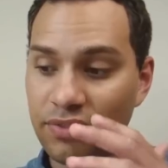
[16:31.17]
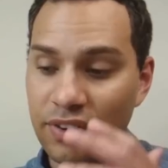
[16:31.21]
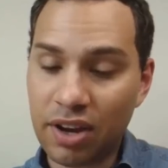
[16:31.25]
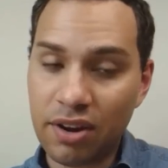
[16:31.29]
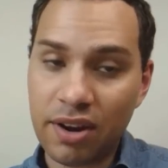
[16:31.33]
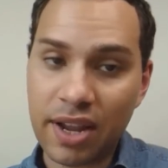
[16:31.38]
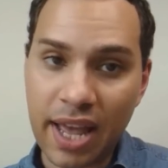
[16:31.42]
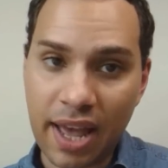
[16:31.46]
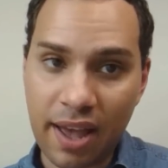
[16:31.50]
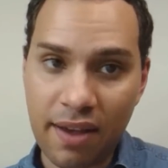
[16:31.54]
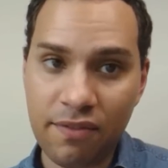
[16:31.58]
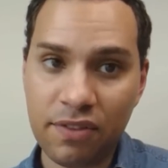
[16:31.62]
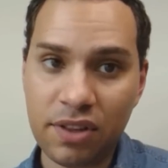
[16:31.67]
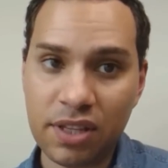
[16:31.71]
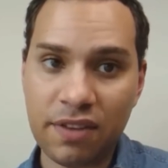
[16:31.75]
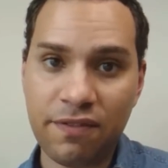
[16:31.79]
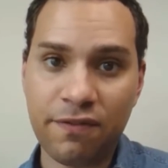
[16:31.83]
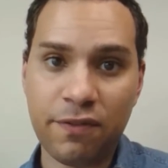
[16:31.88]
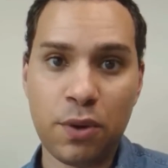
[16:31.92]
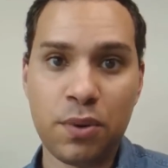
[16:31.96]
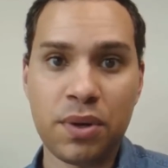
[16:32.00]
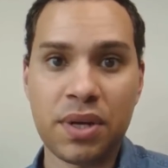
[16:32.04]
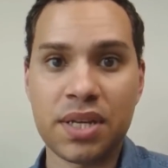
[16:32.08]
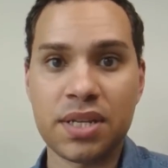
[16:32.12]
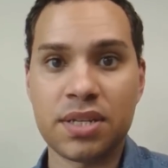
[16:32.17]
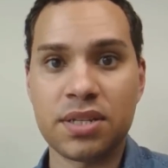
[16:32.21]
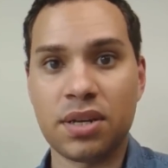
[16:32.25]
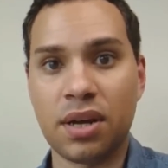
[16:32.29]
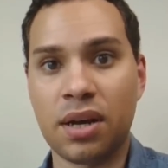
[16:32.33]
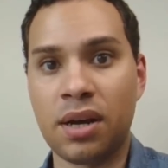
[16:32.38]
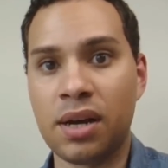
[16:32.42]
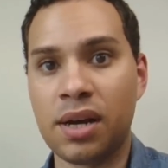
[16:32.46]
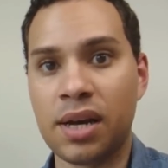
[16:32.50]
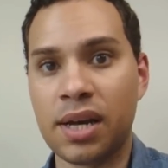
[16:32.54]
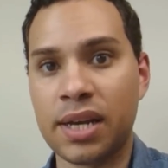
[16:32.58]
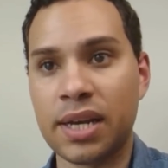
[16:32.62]
very heavily
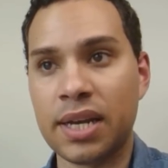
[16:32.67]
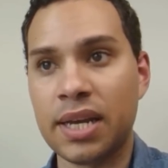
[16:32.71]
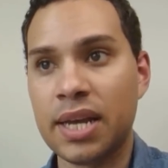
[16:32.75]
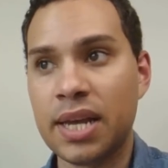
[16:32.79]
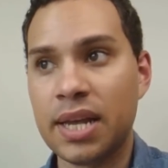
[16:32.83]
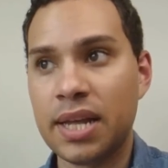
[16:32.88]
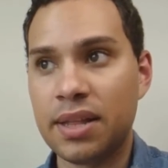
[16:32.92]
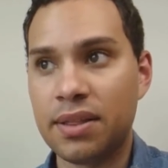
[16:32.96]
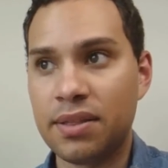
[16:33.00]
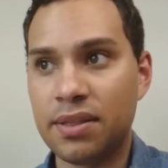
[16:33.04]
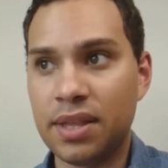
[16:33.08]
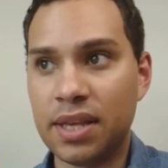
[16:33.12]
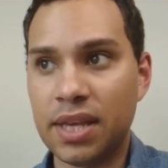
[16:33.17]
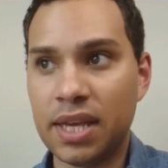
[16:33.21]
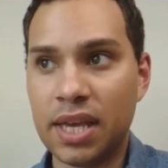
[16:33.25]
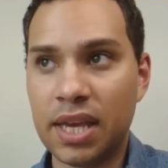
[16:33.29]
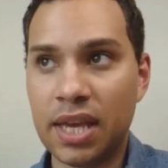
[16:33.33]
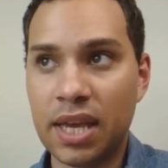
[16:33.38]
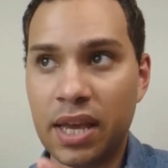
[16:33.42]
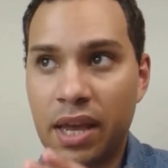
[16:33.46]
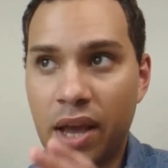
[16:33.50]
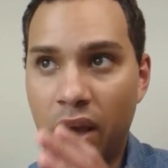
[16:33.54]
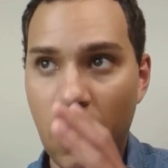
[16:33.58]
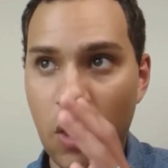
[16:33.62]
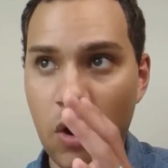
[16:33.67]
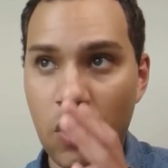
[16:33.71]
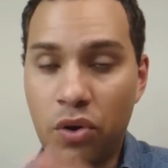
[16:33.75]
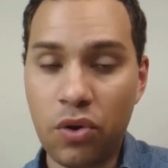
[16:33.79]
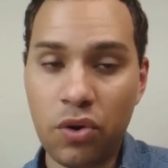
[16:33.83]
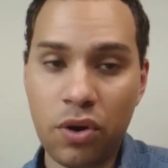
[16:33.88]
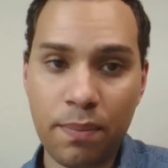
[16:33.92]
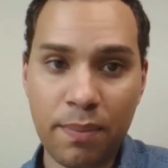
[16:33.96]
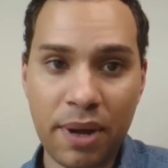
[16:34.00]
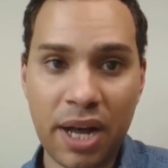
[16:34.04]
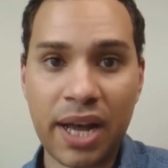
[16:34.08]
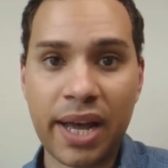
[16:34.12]
focused on the
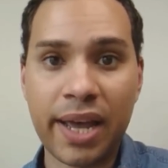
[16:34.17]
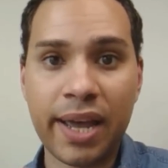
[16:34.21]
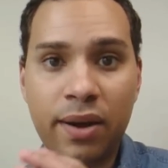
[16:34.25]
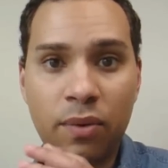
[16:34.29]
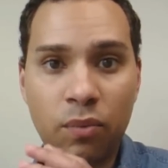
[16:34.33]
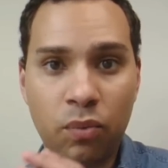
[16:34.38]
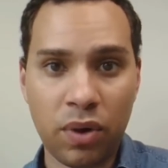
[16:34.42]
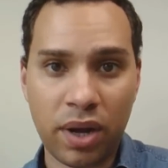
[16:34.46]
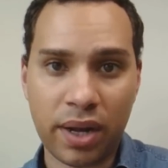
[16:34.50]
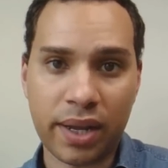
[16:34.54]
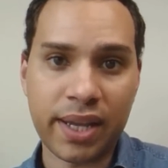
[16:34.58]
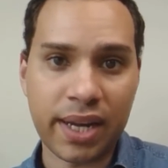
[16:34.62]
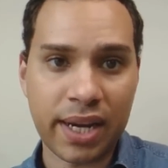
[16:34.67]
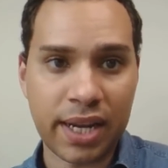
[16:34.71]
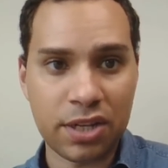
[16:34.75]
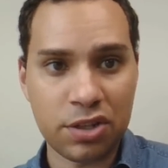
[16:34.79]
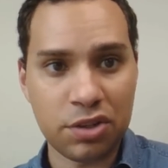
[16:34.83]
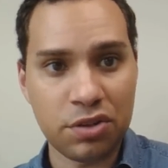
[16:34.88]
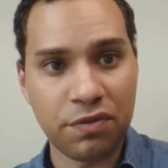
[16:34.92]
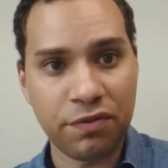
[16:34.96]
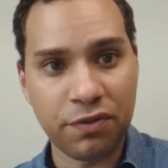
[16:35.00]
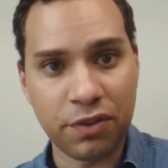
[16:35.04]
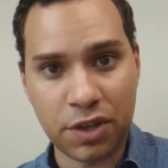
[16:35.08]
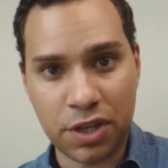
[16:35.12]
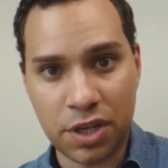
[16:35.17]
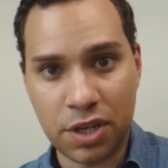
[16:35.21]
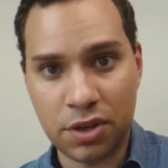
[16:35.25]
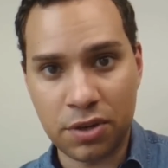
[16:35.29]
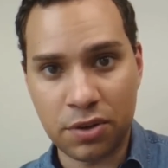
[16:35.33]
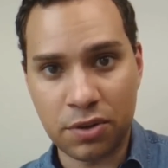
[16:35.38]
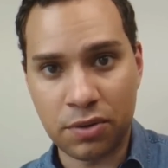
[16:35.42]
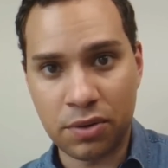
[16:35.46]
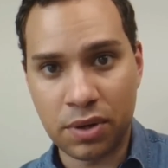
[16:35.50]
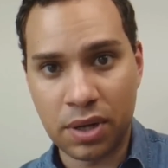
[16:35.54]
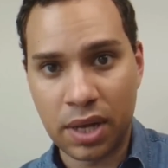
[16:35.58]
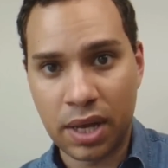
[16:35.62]
who am I and what can I do for
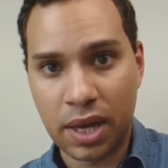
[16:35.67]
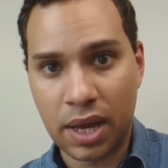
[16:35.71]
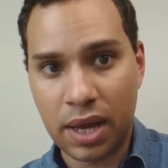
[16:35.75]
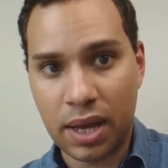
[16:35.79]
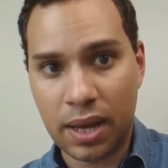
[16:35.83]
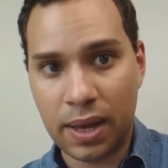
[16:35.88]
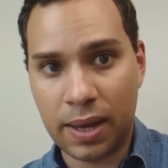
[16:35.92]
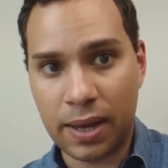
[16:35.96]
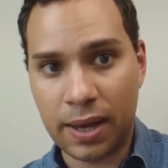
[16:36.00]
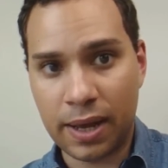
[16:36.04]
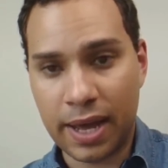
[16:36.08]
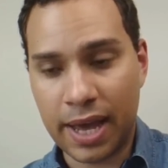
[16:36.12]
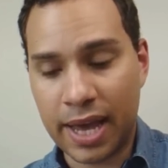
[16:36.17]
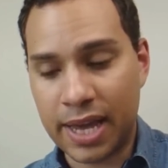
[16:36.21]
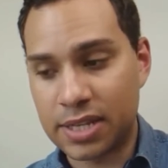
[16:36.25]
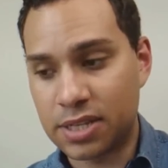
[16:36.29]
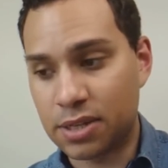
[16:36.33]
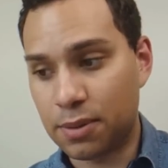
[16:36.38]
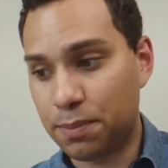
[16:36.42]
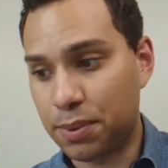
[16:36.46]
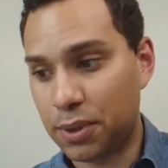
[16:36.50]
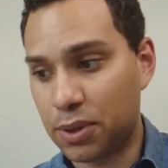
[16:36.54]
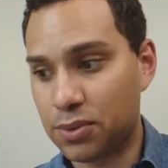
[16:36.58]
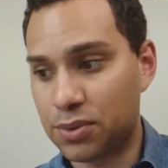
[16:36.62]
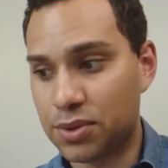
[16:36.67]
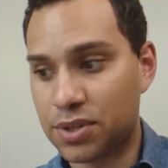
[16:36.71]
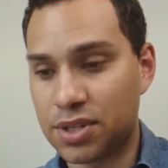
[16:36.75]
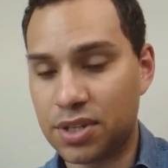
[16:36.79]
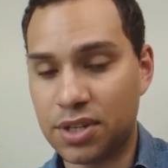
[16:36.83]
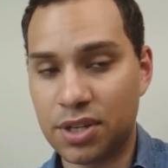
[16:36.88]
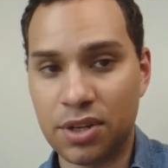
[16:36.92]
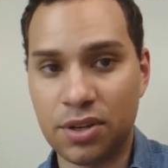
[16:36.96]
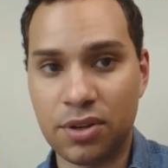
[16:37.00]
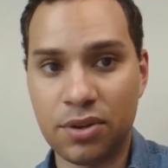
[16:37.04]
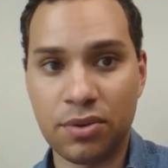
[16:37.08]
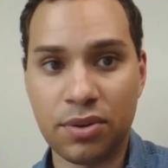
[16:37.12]
you uh, as
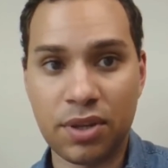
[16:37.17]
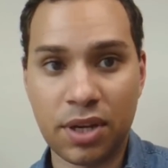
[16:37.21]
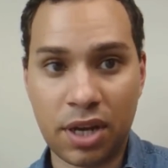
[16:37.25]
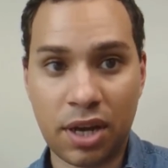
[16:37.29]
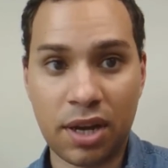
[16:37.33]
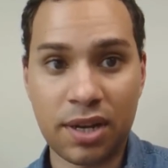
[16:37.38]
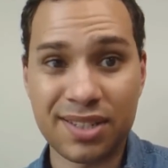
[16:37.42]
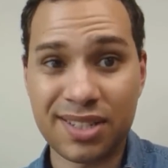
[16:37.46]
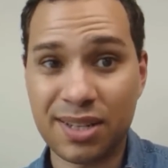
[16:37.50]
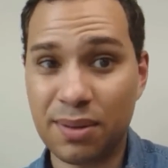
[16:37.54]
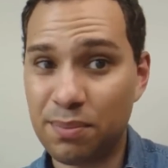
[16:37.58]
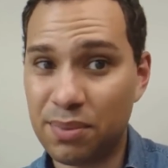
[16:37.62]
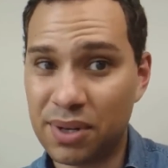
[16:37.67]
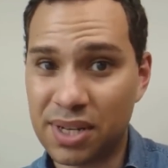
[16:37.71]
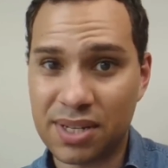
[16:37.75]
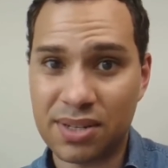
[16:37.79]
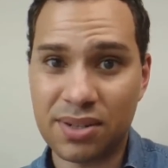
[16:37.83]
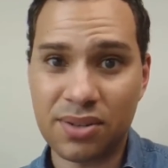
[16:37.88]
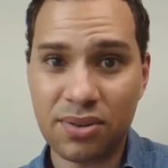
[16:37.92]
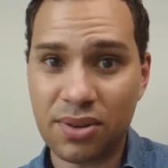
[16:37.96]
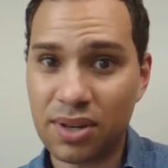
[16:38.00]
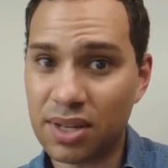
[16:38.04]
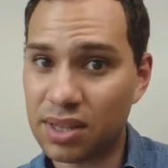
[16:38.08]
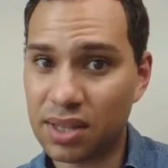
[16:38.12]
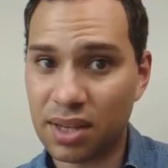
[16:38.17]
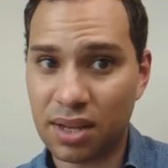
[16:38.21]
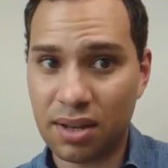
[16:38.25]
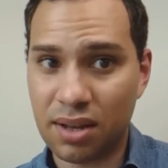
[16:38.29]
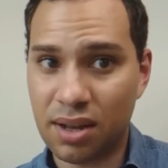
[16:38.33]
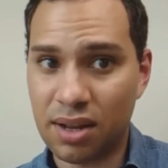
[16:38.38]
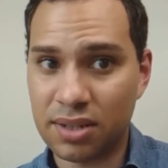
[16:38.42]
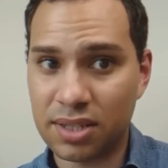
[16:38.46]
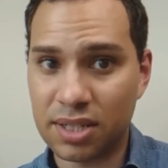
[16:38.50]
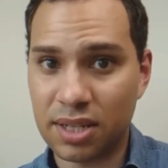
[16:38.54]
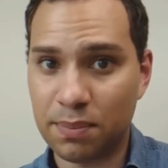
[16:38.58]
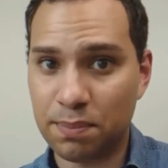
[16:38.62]
opposed to the content, but he still got the
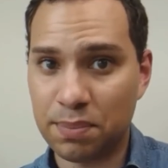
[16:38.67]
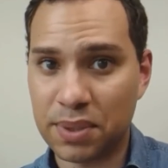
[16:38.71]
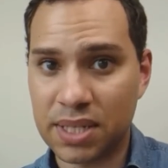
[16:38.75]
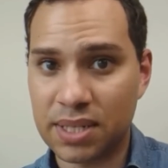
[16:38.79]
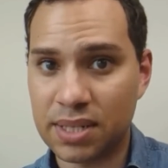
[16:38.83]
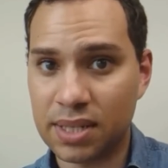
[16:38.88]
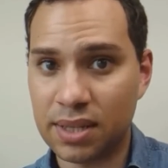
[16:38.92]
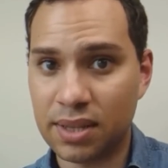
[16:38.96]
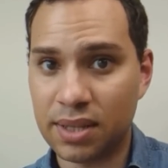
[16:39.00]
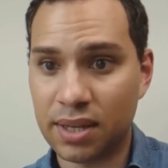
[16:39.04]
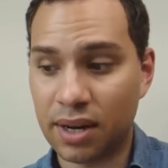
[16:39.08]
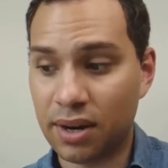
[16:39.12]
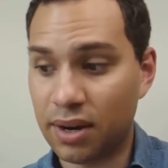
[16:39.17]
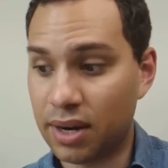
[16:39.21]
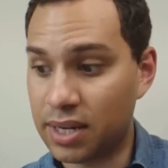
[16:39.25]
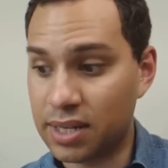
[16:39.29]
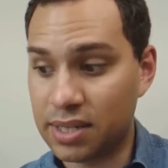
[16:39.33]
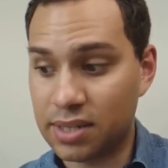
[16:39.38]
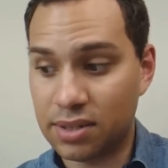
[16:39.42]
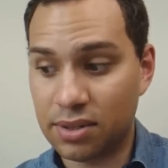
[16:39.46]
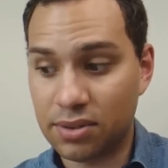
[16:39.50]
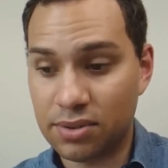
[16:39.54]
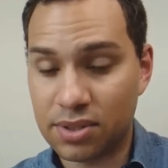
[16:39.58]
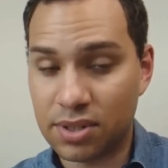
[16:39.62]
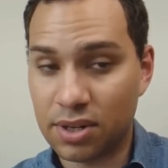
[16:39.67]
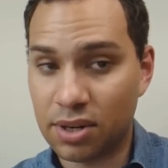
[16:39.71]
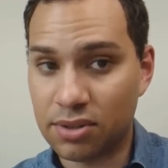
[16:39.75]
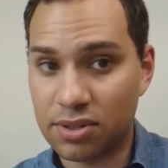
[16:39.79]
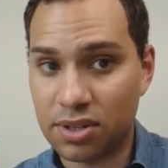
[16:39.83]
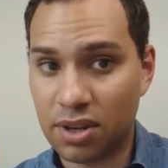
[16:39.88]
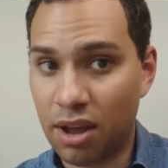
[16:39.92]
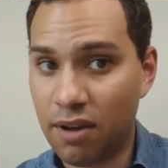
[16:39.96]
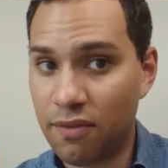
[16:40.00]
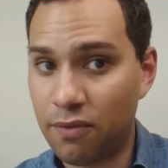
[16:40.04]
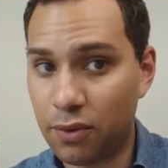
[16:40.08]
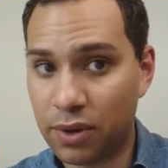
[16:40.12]
content piece in there, and he still
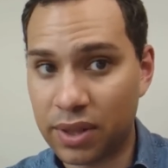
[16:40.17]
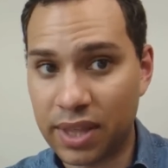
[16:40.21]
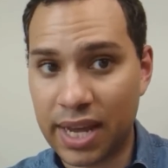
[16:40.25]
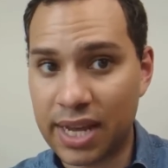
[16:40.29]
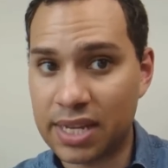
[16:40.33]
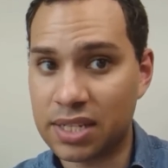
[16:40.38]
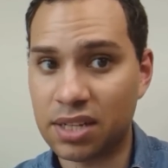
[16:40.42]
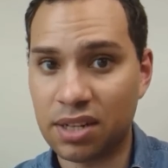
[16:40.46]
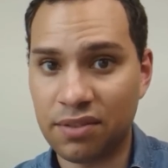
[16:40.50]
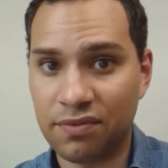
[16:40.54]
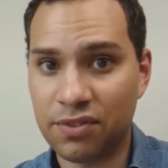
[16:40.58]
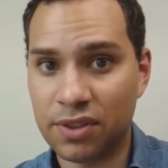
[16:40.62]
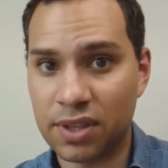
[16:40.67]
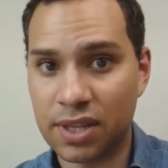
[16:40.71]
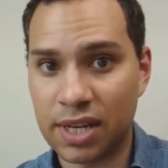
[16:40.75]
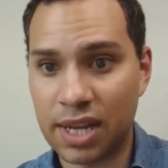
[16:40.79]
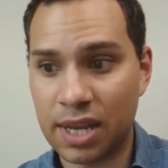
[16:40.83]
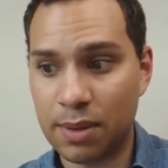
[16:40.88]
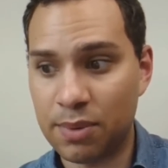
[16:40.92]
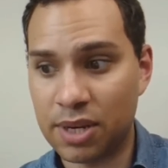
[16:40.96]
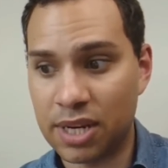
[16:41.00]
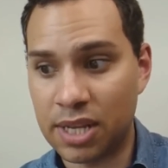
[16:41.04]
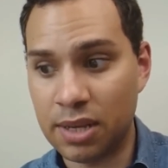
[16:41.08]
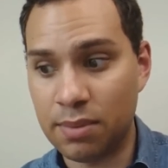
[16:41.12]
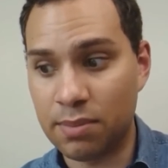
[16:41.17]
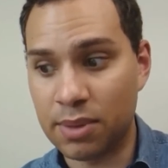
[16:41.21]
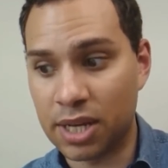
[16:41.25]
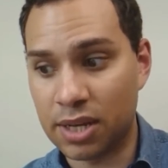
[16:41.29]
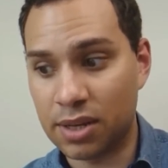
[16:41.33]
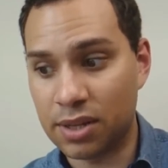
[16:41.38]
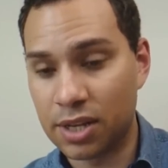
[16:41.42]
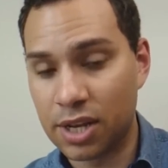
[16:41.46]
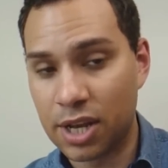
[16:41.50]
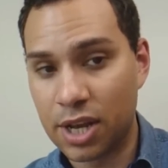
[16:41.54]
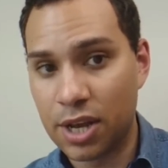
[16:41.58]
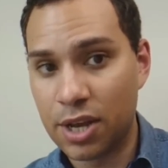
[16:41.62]
starts off with asking for the name and email.